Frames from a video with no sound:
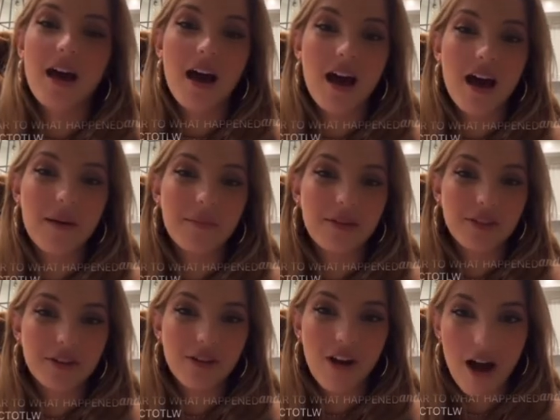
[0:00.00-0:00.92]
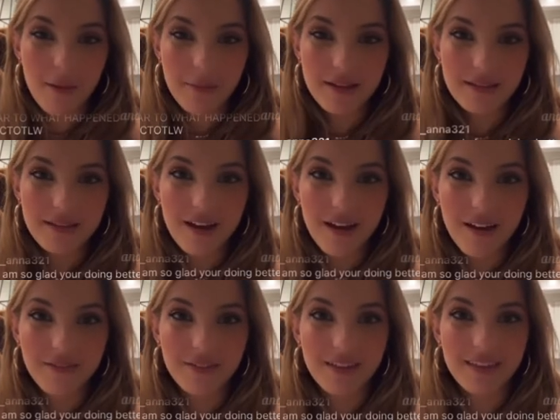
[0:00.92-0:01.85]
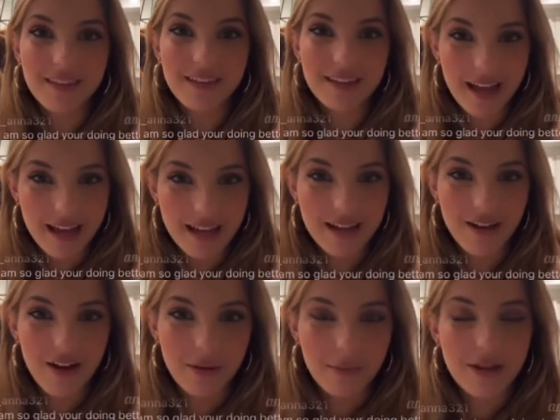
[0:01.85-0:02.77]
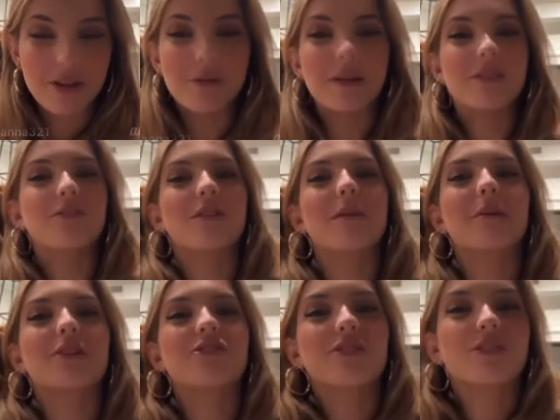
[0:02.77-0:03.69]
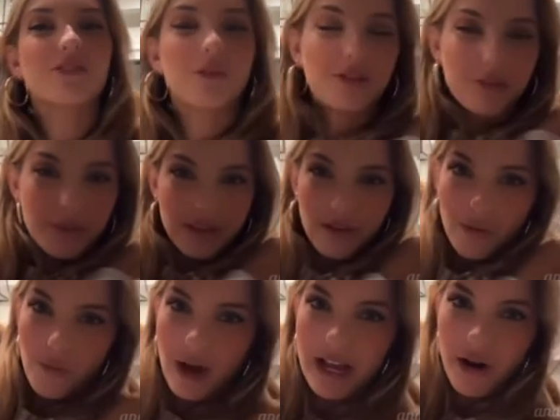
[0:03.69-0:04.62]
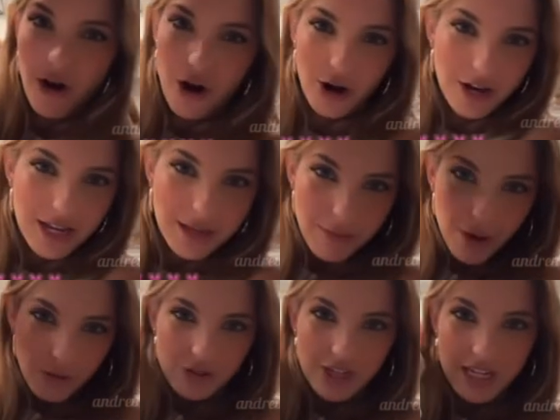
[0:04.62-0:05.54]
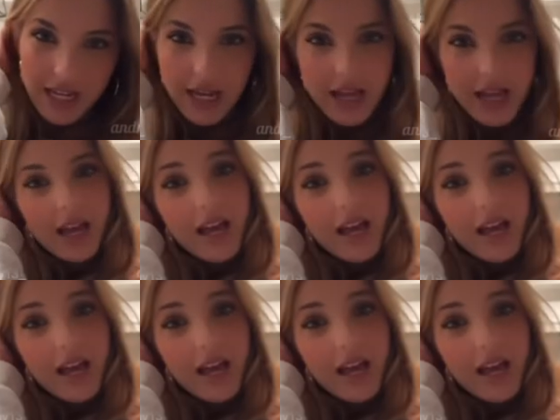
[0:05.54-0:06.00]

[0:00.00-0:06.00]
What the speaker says: The comment of the night on my new Instagram picture is going to be the white heart emoji.